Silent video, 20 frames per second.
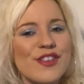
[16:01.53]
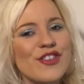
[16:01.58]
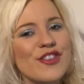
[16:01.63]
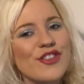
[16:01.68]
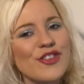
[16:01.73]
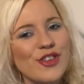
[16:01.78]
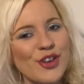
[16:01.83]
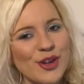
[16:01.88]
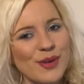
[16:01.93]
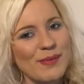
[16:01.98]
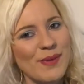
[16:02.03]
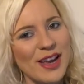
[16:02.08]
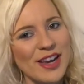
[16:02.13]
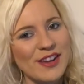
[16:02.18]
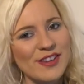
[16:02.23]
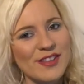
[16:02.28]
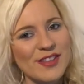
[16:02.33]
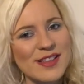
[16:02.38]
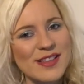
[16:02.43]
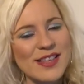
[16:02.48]
Shawn
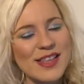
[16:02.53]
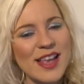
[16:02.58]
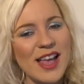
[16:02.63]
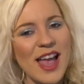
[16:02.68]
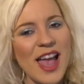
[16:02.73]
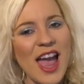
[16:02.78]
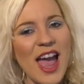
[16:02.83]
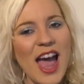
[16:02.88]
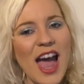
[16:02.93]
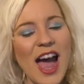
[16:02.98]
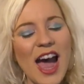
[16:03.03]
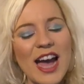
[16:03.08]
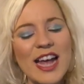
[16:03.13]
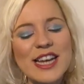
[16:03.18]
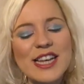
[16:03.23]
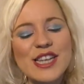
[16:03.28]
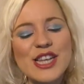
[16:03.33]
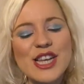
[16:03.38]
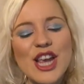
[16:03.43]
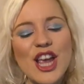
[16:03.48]
Michaels.
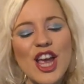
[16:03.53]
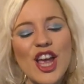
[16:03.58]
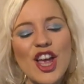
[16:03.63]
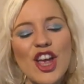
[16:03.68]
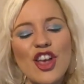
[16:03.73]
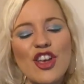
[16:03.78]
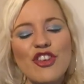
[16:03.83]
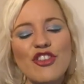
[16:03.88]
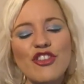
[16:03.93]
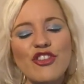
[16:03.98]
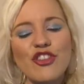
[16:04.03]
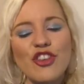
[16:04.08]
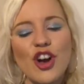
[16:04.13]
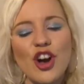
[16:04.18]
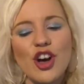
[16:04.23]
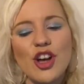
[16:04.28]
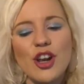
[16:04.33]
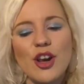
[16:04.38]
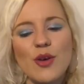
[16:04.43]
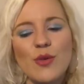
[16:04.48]
And
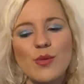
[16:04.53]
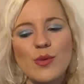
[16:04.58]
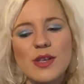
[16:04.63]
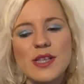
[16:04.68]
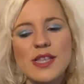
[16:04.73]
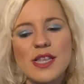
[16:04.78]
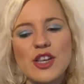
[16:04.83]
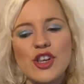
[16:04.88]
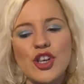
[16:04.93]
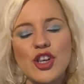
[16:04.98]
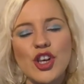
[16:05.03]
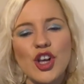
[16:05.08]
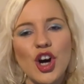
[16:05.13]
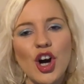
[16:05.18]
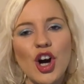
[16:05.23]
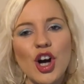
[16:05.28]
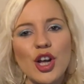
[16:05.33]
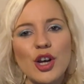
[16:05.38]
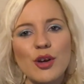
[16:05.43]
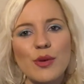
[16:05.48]
Shawn was
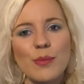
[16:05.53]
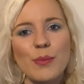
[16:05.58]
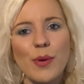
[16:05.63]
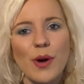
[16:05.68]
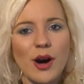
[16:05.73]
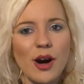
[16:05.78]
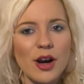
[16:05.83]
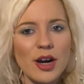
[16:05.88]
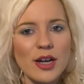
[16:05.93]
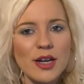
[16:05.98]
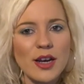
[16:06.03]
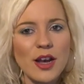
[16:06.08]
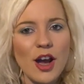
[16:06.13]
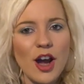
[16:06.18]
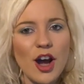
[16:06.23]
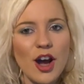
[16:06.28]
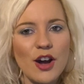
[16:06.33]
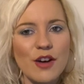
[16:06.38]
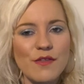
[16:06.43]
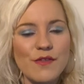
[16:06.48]
not part
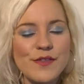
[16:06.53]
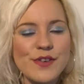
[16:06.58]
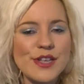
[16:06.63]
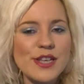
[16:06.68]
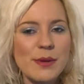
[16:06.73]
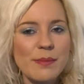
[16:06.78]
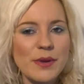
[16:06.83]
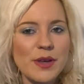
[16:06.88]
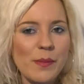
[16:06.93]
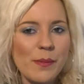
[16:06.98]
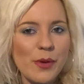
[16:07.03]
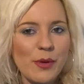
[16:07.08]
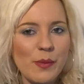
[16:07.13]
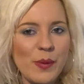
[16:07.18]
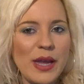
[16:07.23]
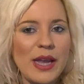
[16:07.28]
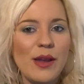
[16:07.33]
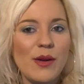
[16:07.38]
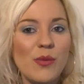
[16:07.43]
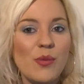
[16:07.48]
of
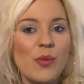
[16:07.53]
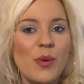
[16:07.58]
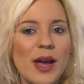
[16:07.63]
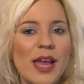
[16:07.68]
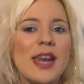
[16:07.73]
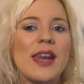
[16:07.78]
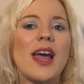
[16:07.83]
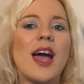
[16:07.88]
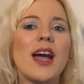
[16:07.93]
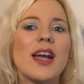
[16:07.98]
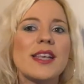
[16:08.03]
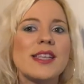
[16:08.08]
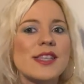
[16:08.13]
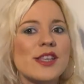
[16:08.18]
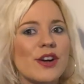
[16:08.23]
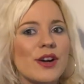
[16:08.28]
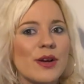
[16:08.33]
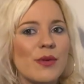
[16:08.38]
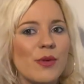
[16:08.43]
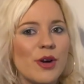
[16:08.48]
WWE when I
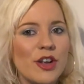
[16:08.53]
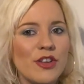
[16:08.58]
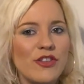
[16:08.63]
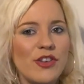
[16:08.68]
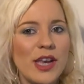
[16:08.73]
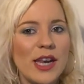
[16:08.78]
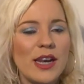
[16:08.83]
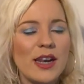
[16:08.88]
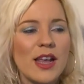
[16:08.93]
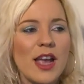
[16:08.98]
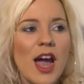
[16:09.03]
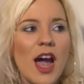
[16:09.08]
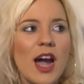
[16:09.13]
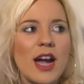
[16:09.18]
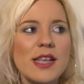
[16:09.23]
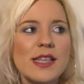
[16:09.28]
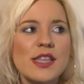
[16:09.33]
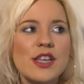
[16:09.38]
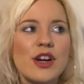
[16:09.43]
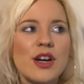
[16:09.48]
started watching. I
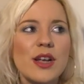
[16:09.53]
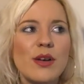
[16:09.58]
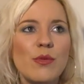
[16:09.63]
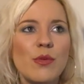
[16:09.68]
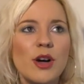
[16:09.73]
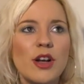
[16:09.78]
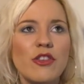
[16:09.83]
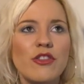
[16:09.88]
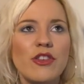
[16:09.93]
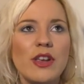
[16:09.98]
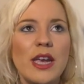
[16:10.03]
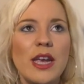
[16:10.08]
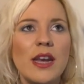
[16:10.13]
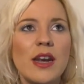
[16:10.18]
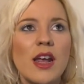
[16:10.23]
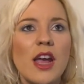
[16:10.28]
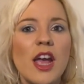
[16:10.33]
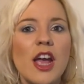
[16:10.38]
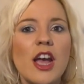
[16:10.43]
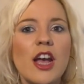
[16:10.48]
started watching
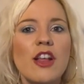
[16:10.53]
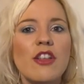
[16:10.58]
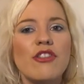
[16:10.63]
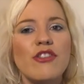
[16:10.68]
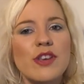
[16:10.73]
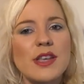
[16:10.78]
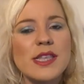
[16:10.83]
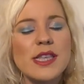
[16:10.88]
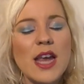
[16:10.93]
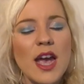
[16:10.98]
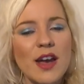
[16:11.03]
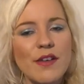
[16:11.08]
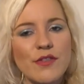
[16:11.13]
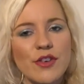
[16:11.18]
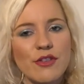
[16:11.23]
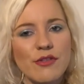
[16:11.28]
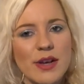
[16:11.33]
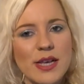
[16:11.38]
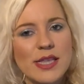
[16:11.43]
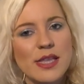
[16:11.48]
just
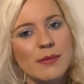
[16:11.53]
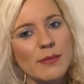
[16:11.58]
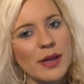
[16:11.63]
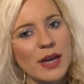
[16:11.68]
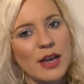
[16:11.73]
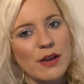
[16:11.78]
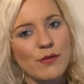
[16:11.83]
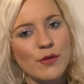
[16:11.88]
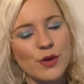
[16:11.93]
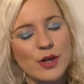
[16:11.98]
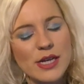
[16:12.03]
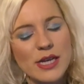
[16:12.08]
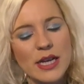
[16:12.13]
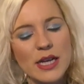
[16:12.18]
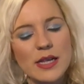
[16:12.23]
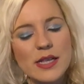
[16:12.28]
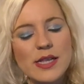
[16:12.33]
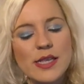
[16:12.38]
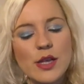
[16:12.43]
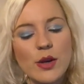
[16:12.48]
after WrestleMania
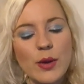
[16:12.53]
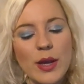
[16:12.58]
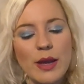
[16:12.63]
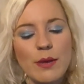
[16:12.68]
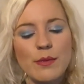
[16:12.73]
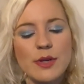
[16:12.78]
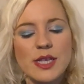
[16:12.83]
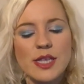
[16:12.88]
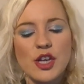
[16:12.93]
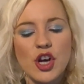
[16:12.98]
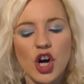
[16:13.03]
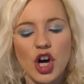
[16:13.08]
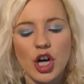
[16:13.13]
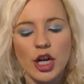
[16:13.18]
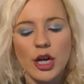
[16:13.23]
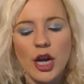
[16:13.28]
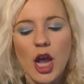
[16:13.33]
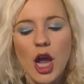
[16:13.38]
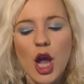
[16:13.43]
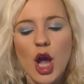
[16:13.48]
14, so he was
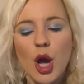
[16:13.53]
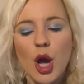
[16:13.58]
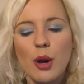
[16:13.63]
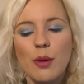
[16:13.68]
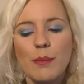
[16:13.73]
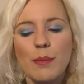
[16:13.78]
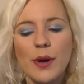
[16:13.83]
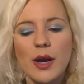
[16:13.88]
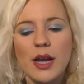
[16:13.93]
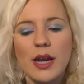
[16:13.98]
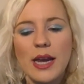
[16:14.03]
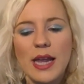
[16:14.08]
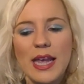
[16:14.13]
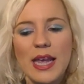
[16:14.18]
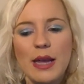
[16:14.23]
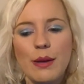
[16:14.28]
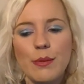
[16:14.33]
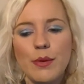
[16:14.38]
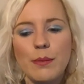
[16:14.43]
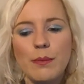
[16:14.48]
gone. But
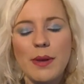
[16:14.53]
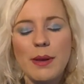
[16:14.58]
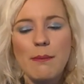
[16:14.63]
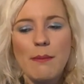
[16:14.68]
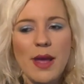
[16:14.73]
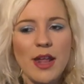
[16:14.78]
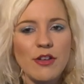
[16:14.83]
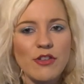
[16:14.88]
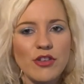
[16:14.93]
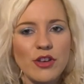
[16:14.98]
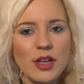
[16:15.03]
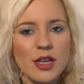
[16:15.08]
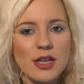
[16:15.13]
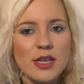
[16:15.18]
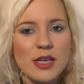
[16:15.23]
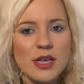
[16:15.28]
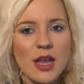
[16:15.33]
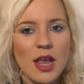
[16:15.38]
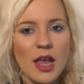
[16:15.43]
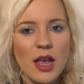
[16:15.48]
he would be
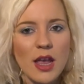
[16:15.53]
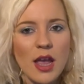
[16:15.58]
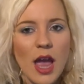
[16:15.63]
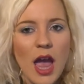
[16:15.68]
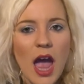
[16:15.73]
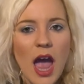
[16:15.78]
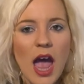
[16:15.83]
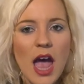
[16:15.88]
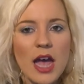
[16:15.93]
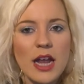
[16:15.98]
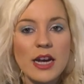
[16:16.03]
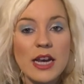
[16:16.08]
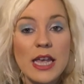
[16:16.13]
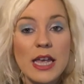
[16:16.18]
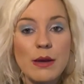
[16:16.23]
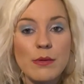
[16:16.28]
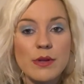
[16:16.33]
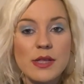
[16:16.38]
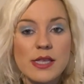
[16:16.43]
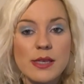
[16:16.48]
mentioned, and
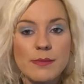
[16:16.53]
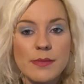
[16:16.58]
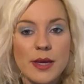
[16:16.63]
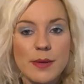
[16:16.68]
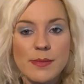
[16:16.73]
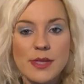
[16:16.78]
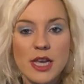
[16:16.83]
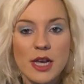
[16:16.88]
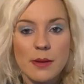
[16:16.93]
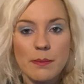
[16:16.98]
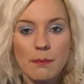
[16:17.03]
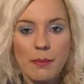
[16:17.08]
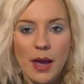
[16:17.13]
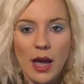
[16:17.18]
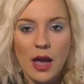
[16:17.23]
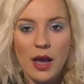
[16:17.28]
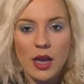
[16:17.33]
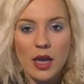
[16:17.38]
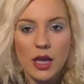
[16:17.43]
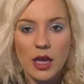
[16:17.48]
he would sometimes come
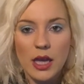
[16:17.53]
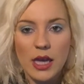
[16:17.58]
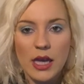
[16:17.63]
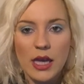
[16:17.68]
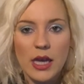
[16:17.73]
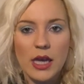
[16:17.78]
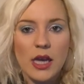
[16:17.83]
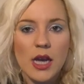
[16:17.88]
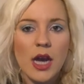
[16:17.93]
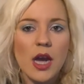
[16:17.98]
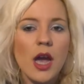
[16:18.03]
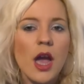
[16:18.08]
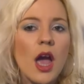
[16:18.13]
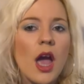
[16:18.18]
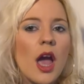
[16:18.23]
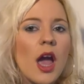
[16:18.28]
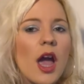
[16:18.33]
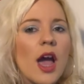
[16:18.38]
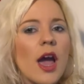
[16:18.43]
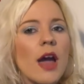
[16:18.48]
back. I
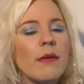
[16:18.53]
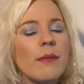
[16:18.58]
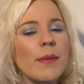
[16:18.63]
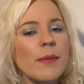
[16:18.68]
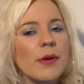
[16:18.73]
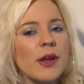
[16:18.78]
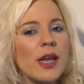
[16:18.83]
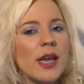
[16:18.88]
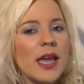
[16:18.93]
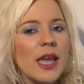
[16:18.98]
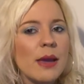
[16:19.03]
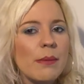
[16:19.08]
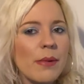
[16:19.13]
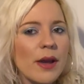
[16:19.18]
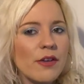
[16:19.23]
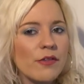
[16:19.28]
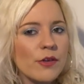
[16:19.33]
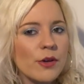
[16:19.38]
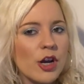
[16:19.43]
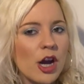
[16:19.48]
remember he came
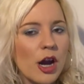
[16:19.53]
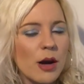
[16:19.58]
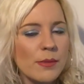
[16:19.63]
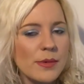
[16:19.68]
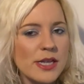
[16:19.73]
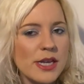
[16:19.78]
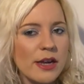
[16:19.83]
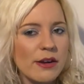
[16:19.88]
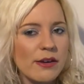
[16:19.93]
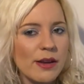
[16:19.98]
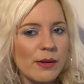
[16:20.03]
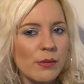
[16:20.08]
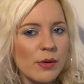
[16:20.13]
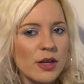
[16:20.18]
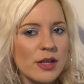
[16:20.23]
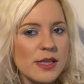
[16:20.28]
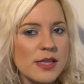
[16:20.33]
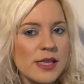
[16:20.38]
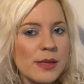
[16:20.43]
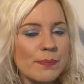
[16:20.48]
back for commentary
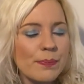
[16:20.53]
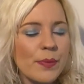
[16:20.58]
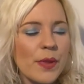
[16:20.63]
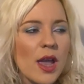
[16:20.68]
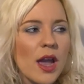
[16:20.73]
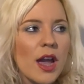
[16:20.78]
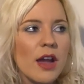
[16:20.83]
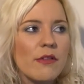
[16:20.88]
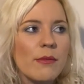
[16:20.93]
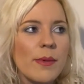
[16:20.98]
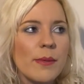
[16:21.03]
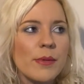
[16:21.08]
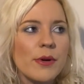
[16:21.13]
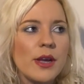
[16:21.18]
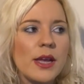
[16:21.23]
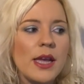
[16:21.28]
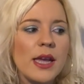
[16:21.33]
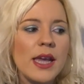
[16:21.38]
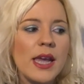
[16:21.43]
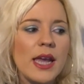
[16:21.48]
once. I remember
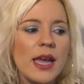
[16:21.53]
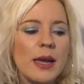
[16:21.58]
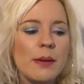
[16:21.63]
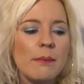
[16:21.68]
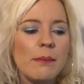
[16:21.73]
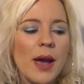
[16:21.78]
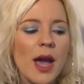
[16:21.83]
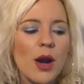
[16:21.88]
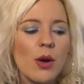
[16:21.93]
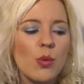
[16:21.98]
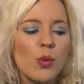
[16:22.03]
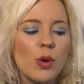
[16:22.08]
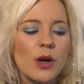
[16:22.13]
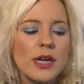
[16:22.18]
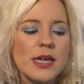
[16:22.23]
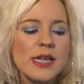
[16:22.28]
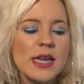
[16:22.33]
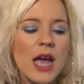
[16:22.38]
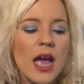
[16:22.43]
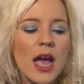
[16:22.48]
he came back
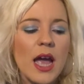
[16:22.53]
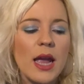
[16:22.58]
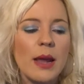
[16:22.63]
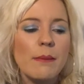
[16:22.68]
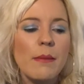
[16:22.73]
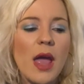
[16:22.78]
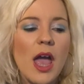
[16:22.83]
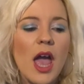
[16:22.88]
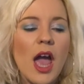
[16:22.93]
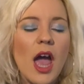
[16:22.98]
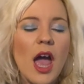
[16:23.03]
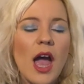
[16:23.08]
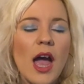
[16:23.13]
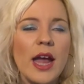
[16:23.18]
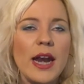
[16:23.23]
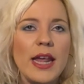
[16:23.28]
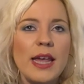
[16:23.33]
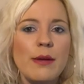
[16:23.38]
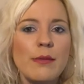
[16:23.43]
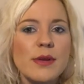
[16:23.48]
one time,
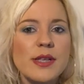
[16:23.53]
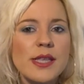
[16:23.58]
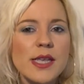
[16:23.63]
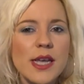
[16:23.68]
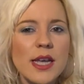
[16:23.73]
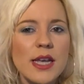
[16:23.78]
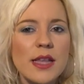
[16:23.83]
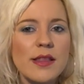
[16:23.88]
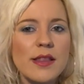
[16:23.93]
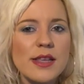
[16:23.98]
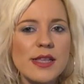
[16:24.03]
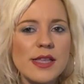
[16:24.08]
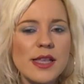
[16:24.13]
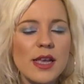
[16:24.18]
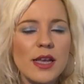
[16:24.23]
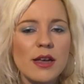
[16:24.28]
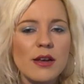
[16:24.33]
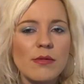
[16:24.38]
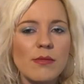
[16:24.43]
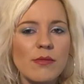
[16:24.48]
and he was in this
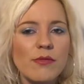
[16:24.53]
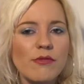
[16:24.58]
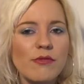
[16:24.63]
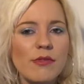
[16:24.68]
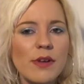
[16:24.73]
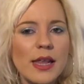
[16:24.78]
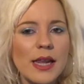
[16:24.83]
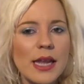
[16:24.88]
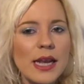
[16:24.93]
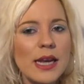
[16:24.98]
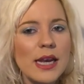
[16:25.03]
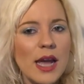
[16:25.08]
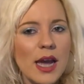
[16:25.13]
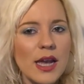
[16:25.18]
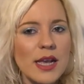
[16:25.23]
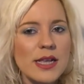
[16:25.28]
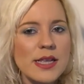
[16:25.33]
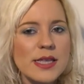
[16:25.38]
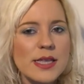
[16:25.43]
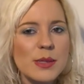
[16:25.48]
like really
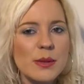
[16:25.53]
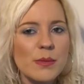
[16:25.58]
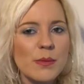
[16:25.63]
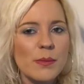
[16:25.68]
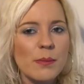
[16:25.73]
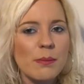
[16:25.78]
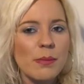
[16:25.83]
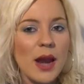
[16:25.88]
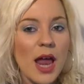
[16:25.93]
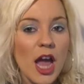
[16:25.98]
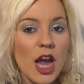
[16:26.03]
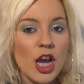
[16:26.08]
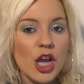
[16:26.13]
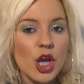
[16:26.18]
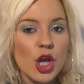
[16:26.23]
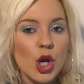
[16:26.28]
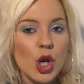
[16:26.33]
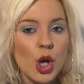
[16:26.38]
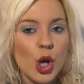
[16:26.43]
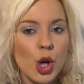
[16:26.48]
nice black
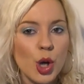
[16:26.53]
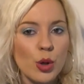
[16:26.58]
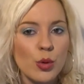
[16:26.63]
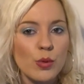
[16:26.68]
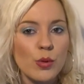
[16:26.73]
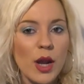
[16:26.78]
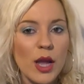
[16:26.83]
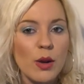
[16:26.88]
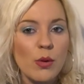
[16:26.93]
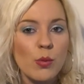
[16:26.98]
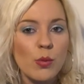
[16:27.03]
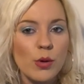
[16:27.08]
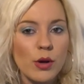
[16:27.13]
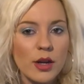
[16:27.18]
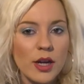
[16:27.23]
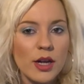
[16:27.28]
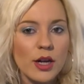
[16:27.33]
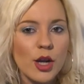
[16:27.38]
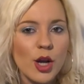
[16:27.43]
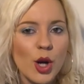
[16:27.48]
coat, like
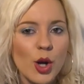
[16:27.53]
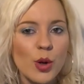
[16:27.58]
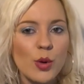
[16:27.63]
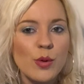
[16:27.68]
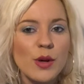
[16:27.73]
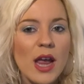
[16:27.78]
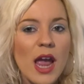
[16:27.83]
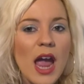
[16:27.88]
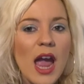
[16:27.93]
woolen coat,